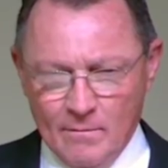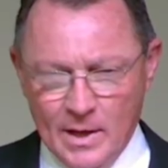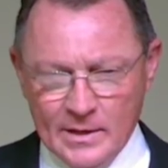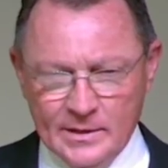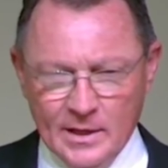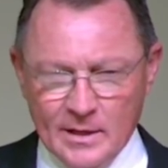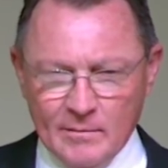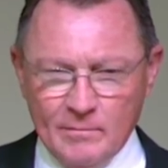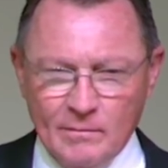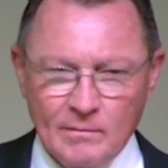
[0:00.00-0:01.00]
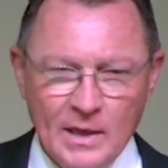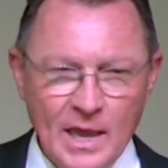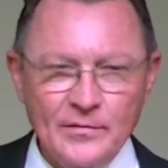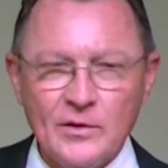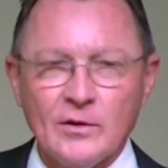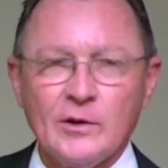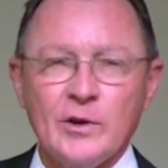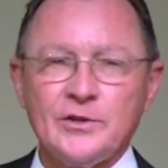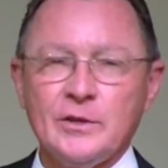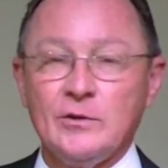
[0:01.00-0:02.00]
But um, if you're a
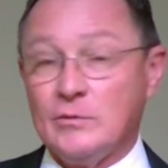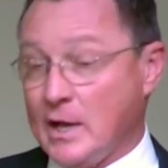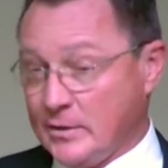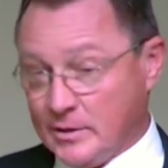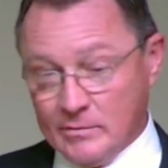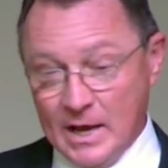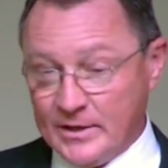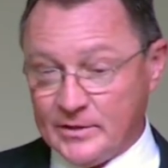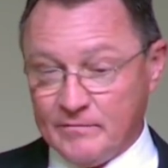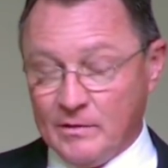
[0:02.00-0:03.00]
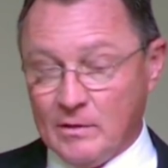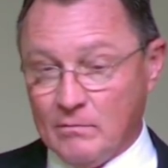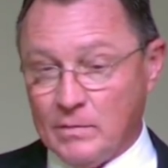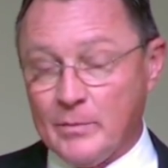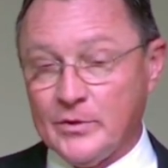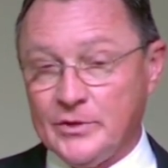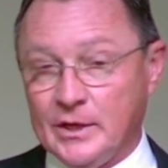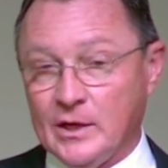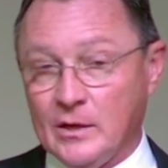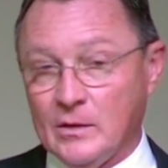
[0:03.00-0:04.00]
Christian who has a nice bumper
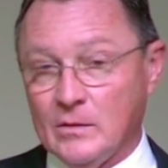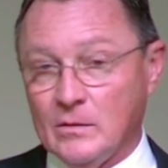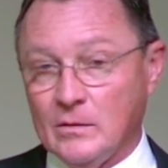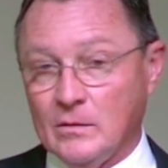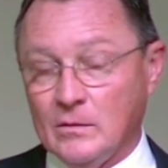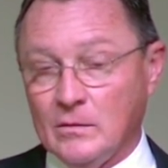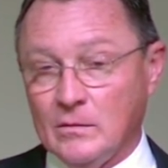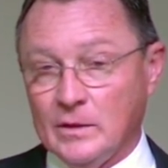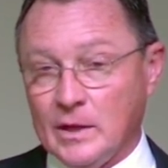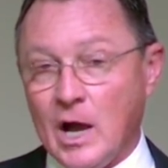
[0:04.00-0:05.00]
sticker with the